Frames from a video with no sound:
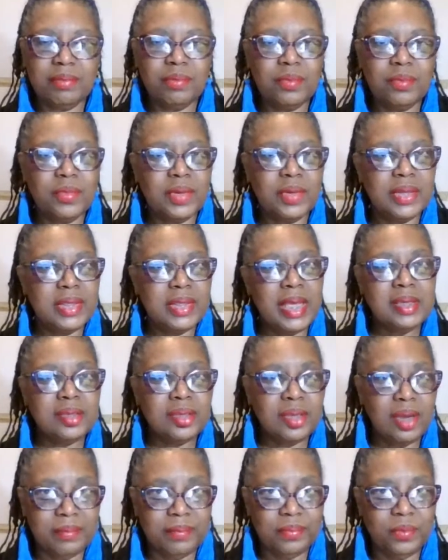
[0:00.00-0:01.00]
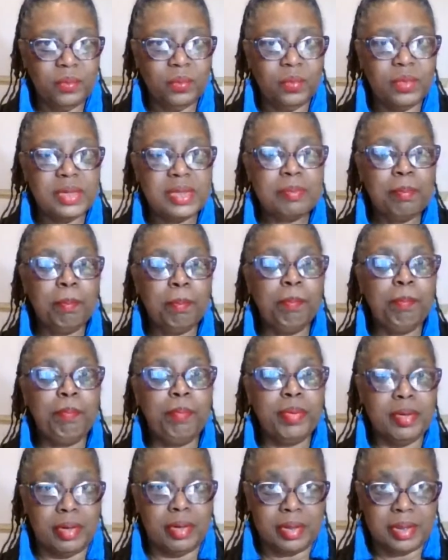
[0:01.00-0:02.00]
when they started was
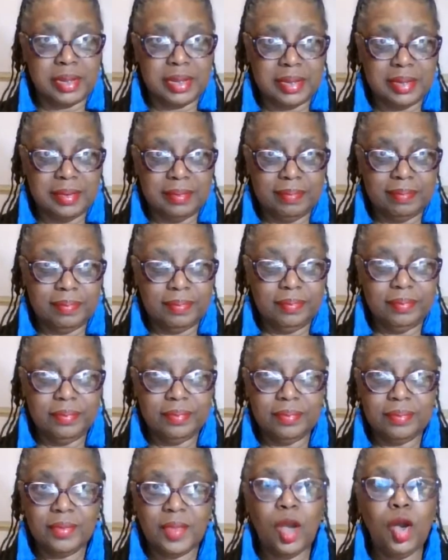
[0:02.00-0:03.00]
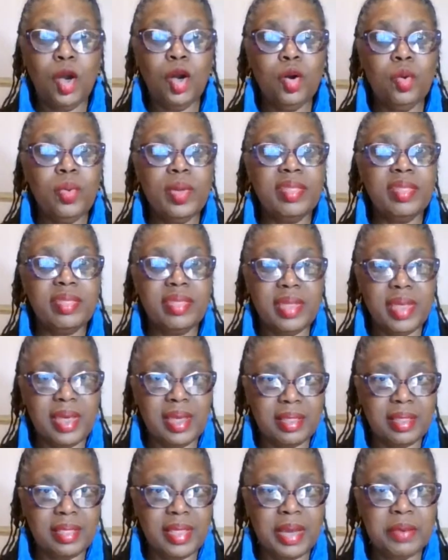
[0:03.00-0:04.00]
books. Who would
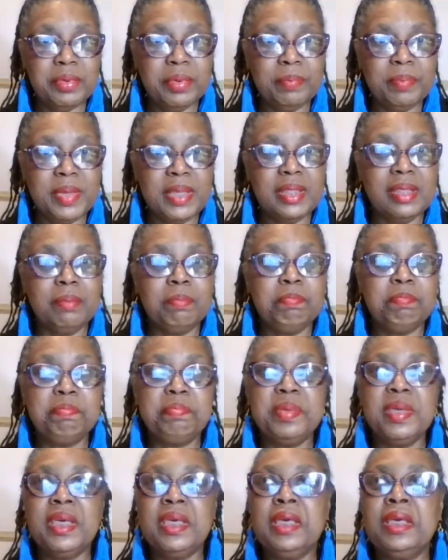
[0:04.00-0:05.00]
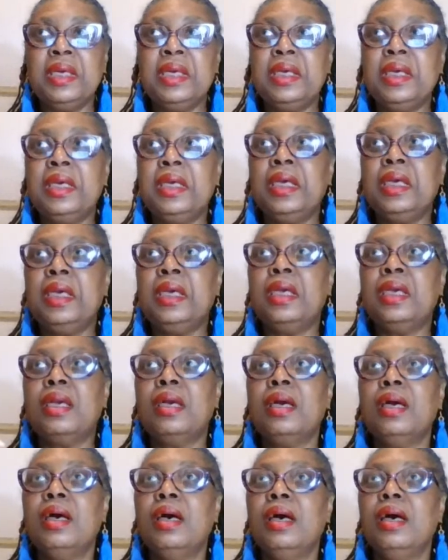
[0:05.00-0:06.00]
think they would be the big
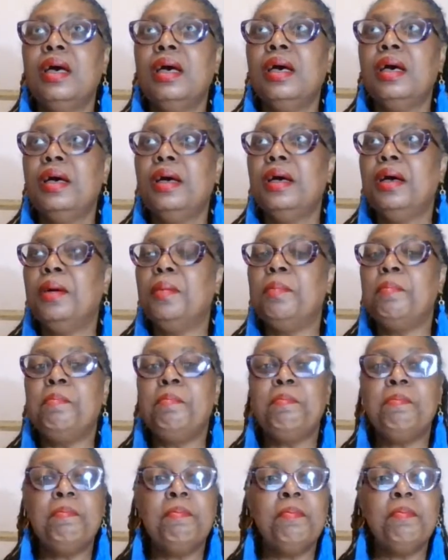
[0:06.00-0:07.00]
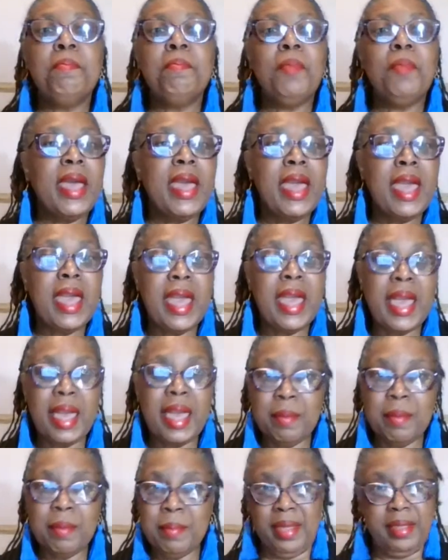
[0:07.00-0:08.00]

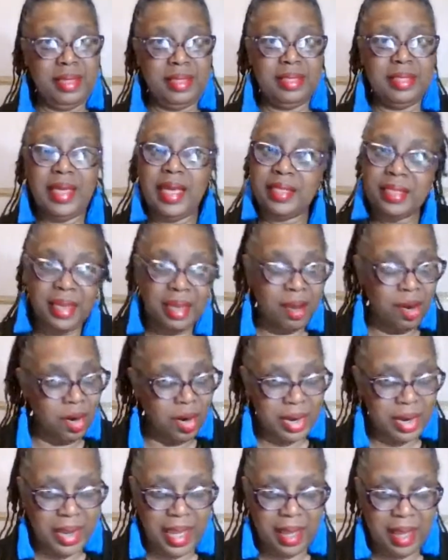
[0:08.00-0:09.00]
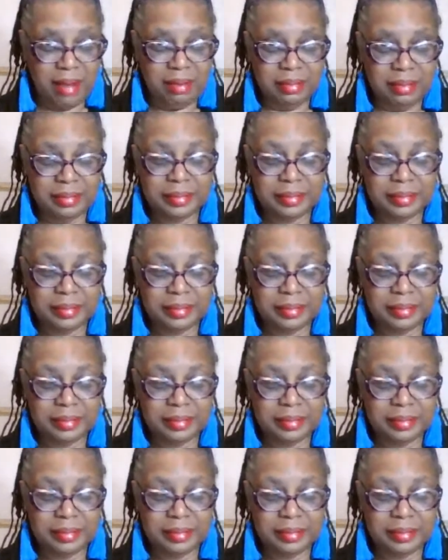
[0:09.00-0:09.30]
behemoth that they are now?